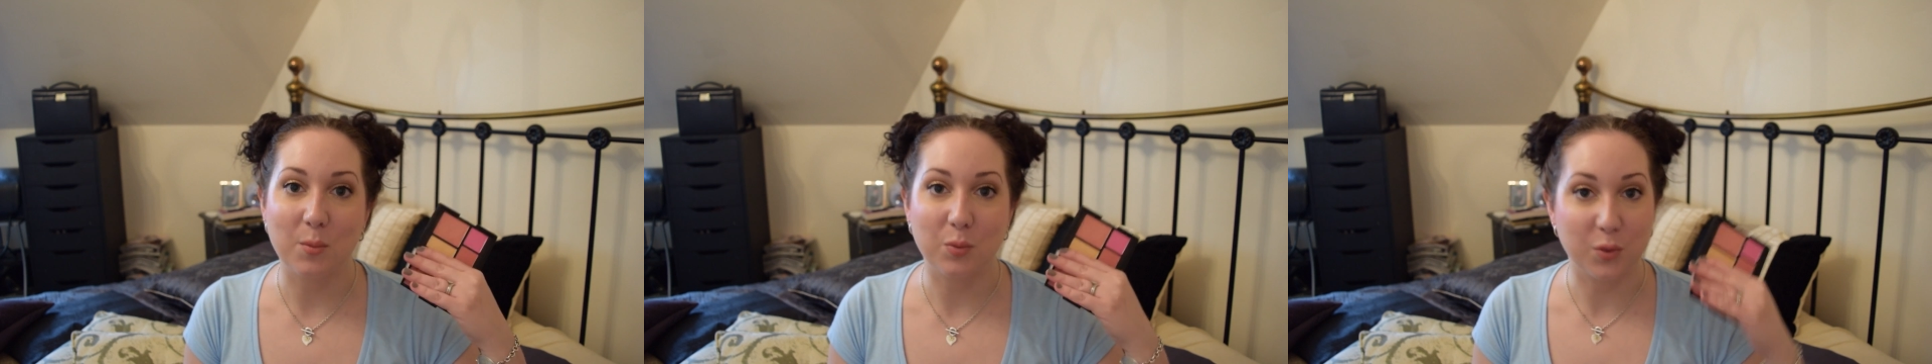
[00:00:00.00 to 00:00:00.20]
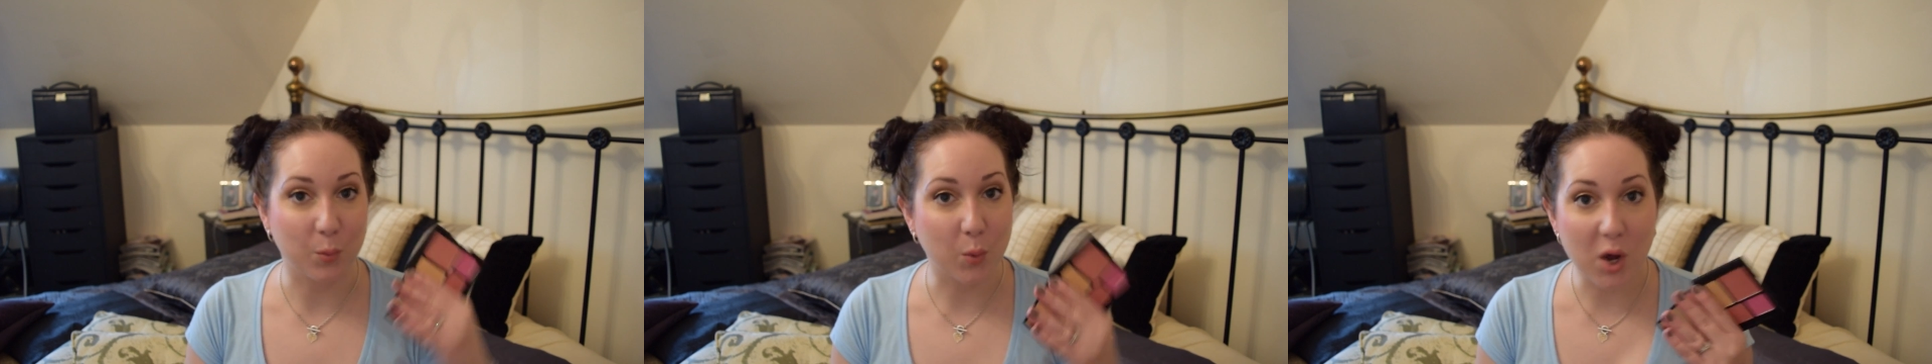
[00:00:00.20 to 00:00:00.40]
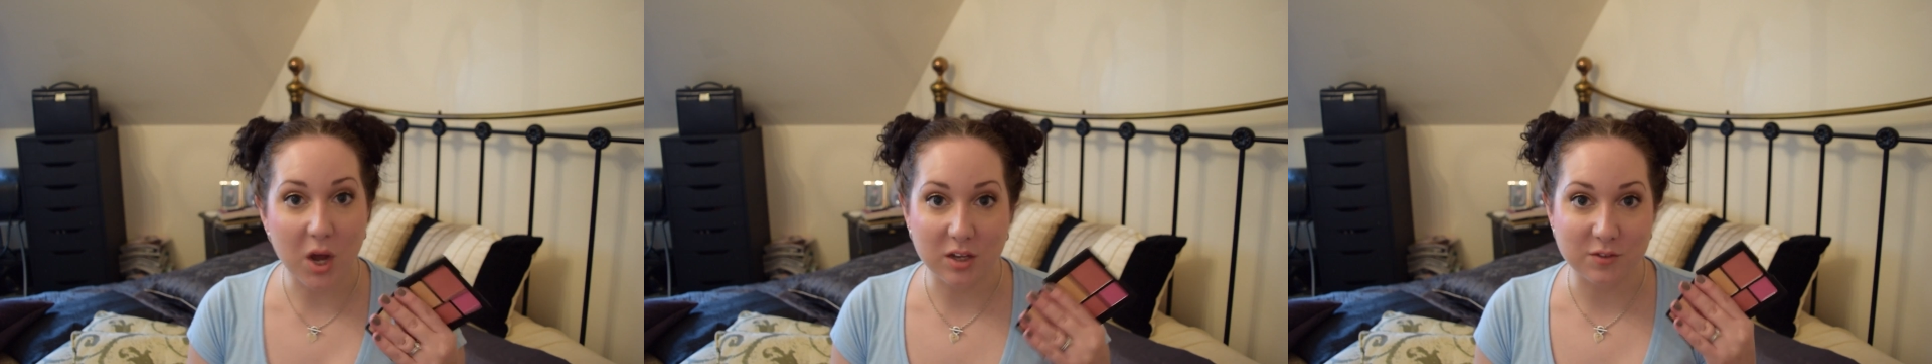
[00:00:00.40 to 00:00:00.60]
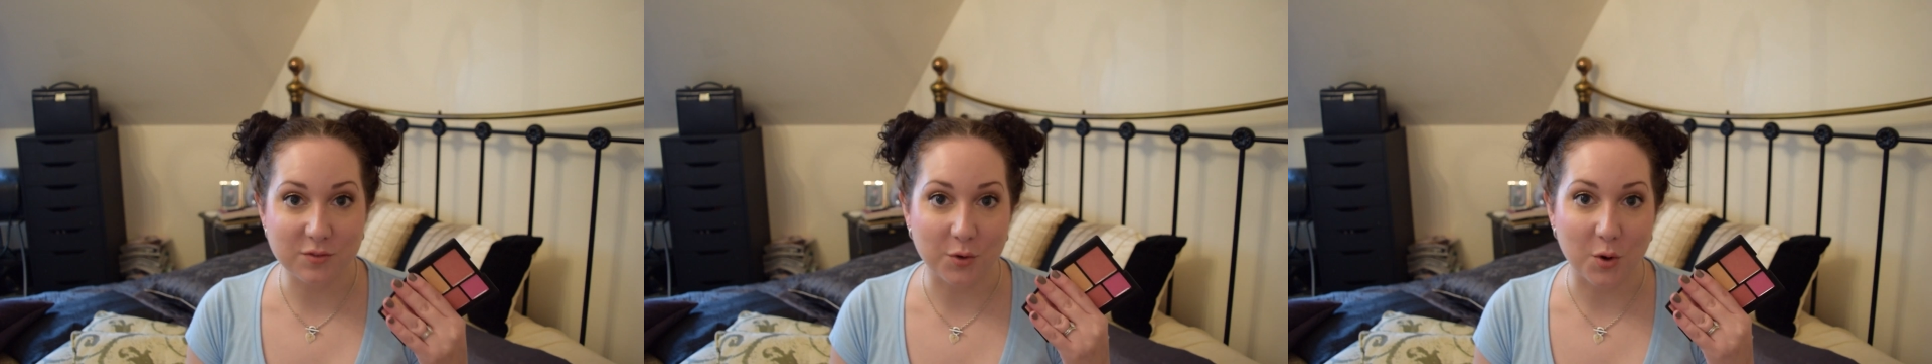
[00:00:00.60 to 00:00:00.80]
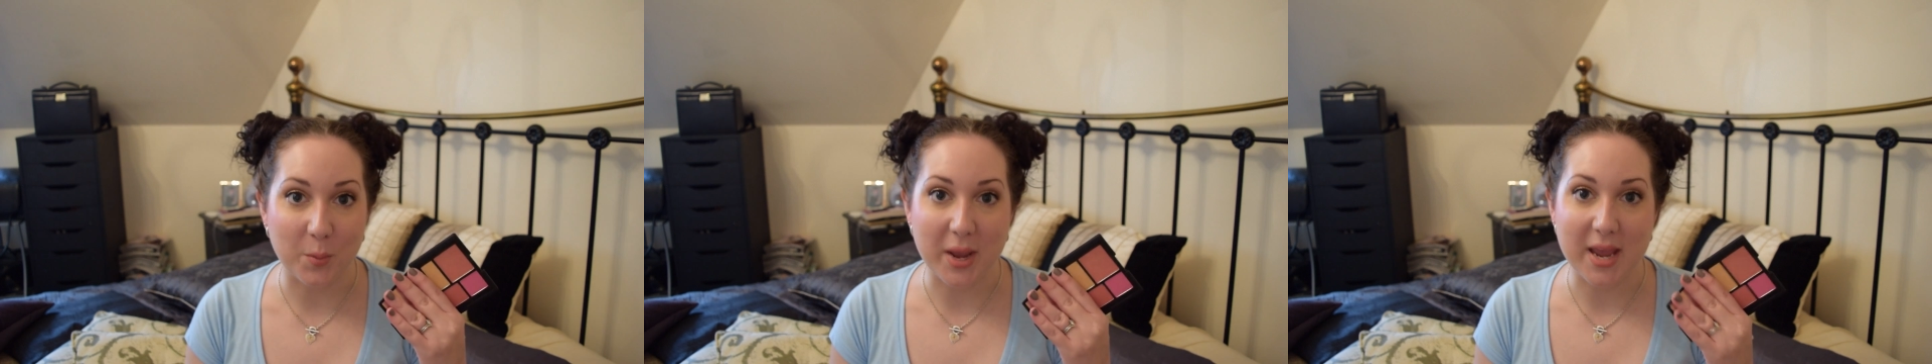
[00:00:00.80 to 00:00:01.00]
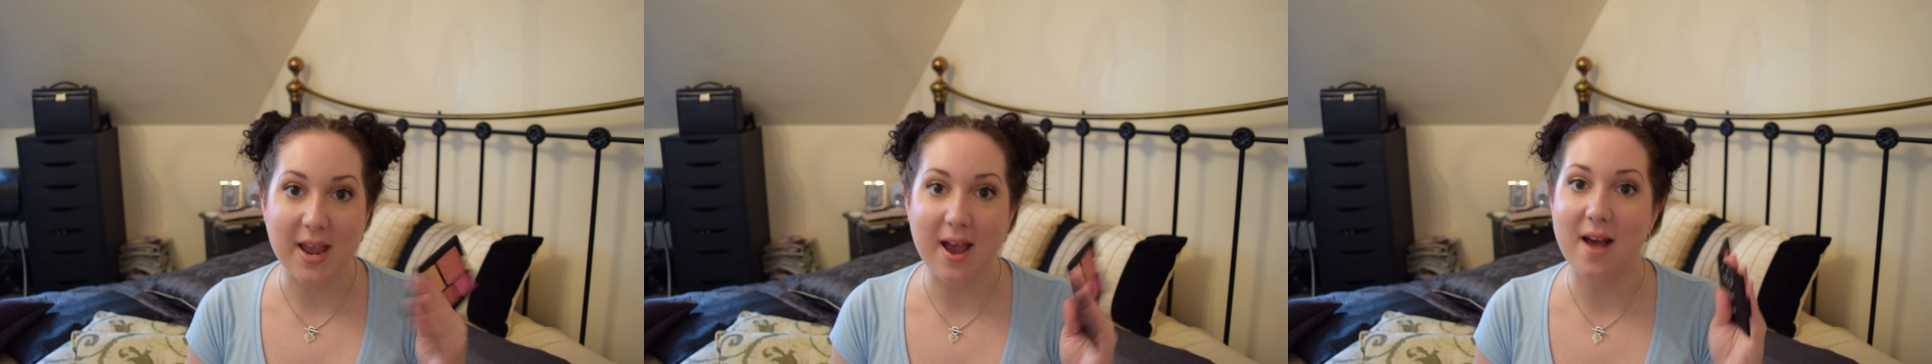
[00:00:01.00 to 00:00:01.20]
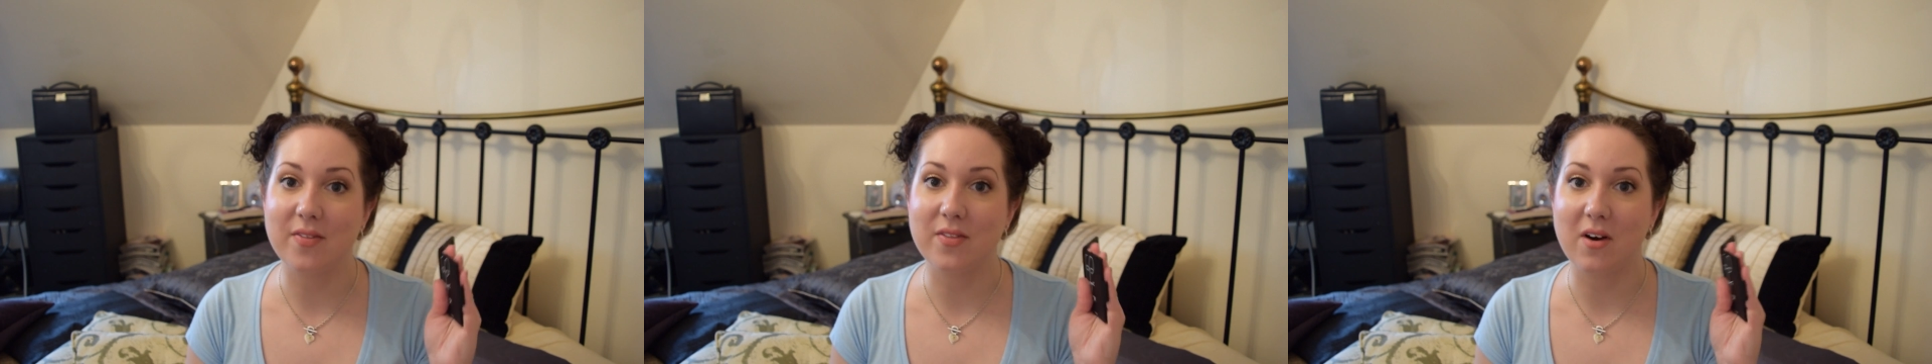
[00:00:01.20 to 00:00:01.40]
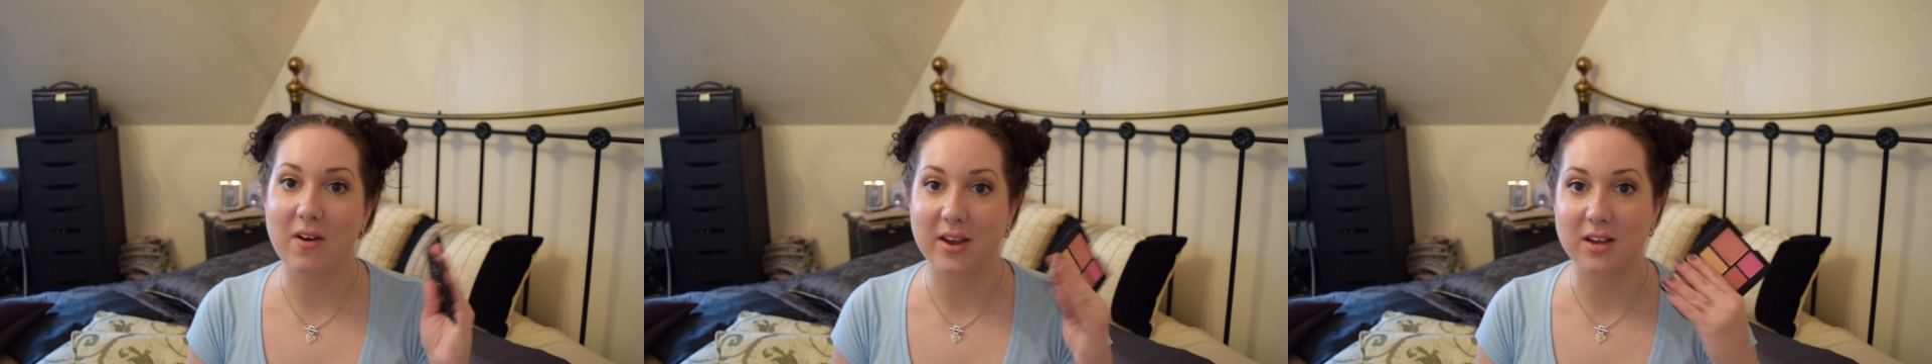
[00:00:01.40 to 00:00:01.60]
that works for me
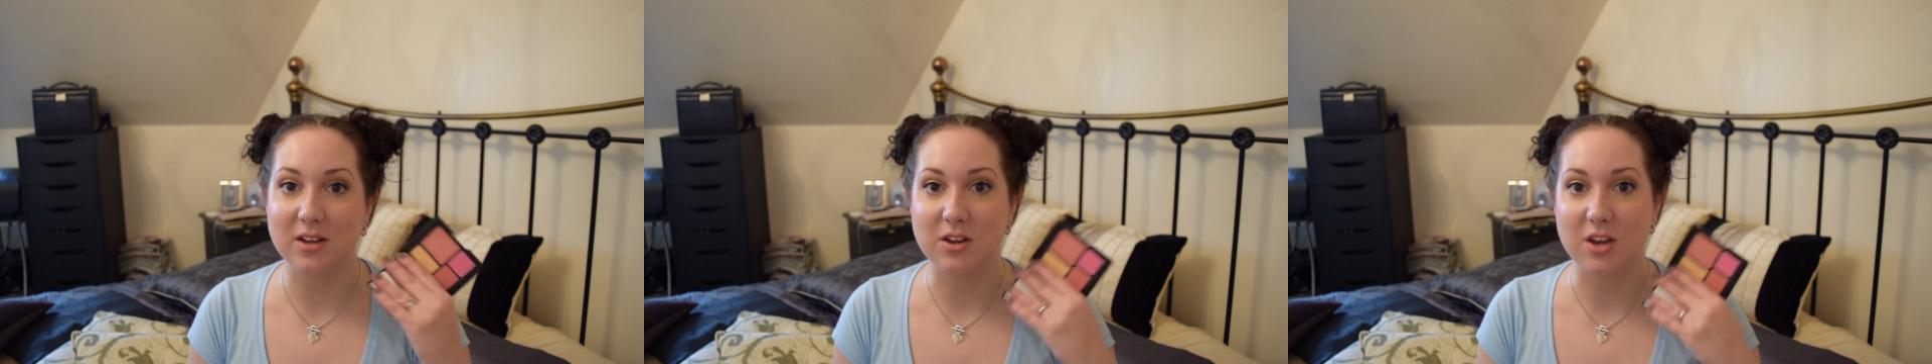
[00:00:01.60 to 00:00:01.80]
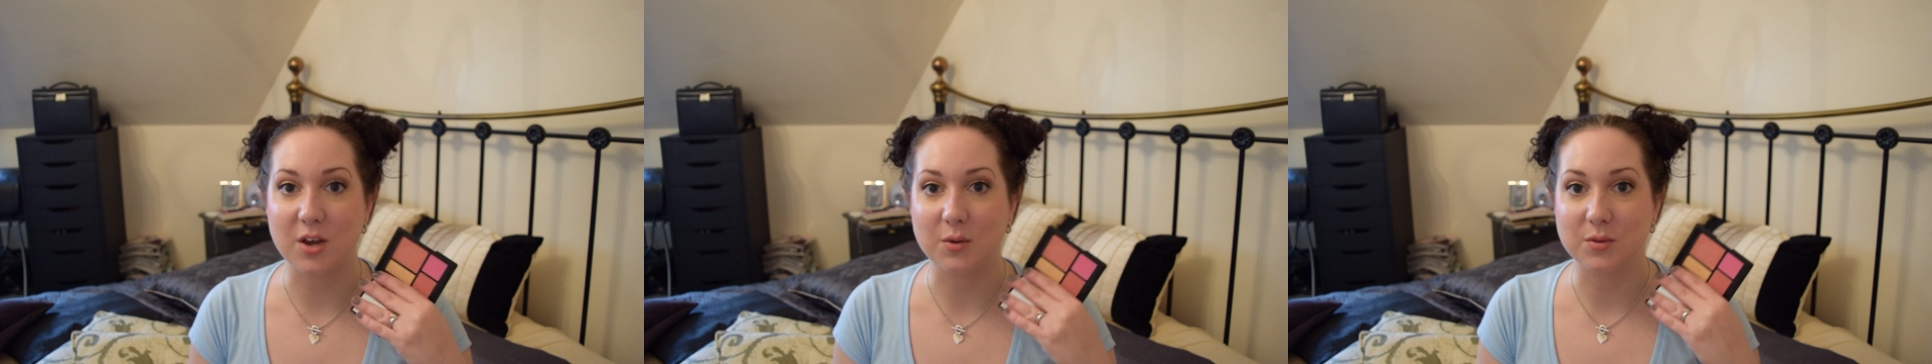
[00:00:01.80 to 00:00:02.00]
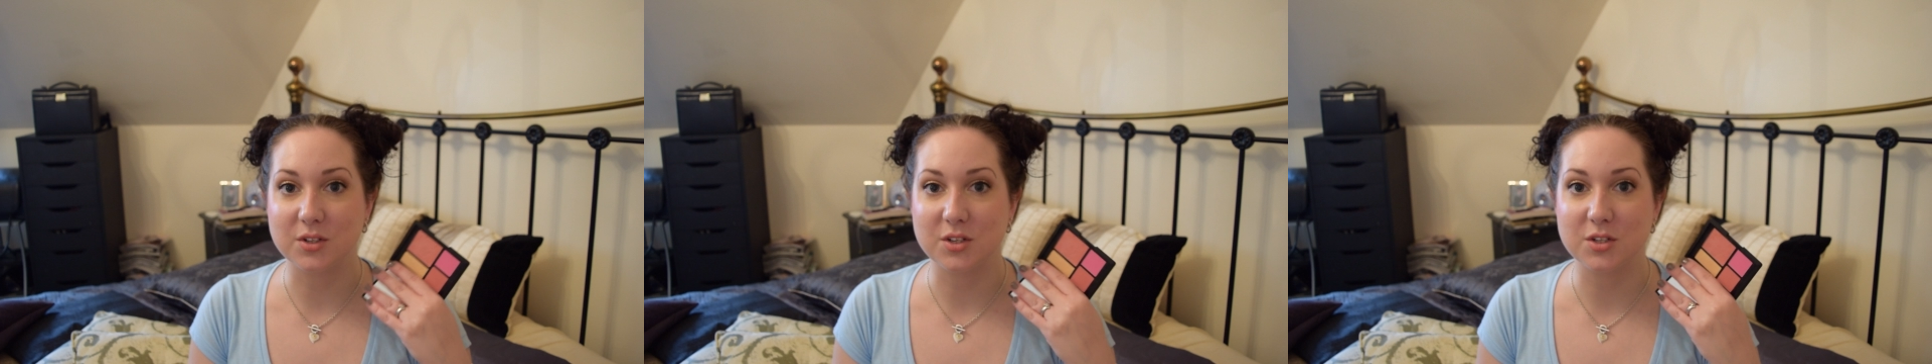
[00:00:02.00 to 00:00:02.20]
and that I can use.